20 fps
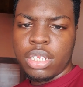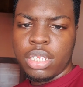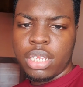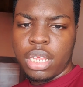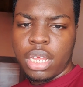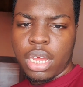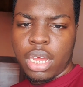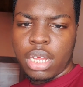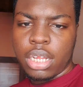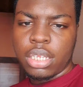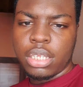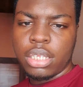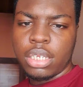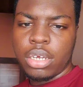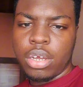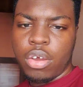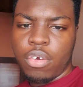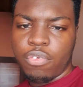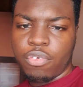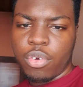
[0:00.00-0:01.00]
the hand
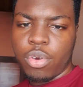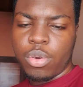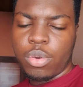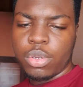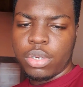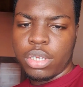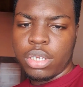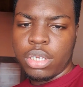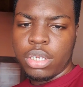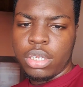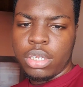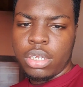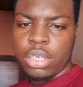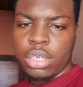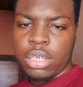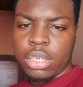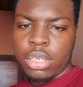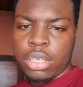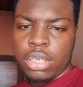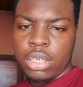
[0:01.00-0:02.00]
of God
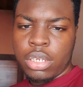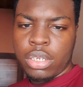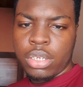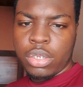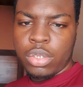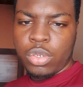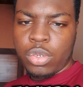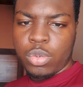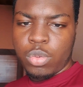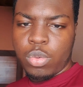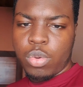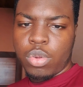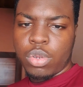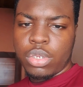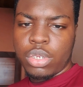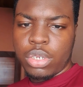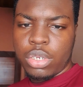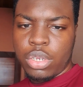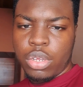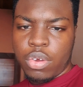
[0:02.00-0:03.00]

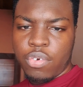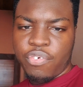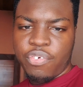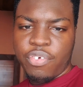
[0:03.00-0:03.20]
towards your